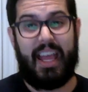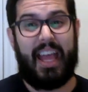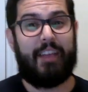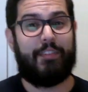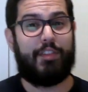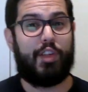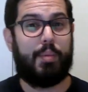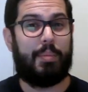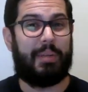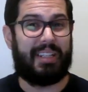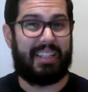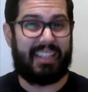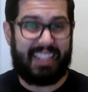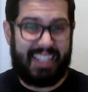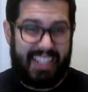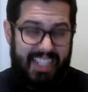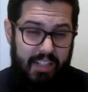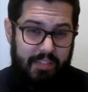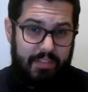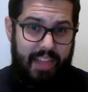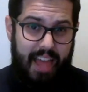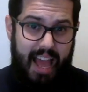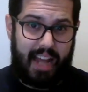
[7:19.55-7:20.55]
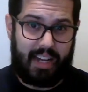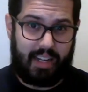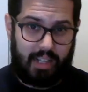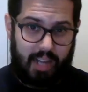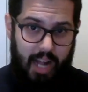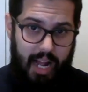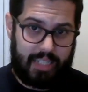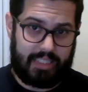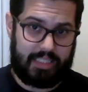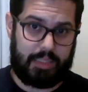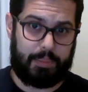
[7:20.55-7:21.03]
If you believe that
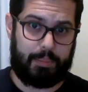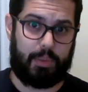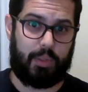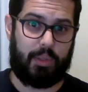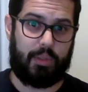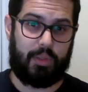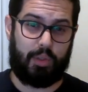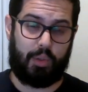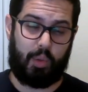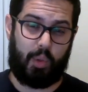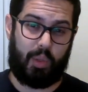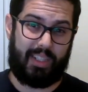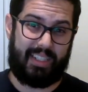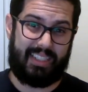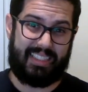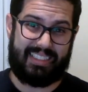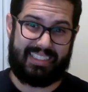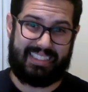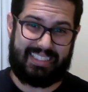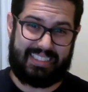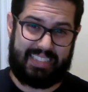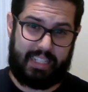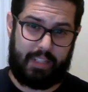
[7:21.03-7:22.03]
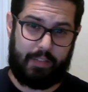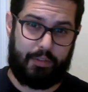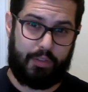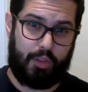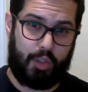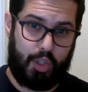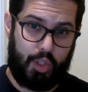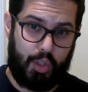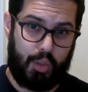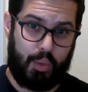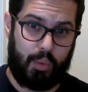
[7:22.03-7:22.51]
gospel, the Lord can save
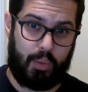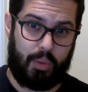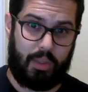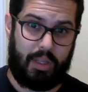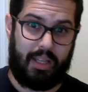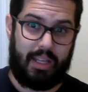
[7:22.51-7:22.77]
you.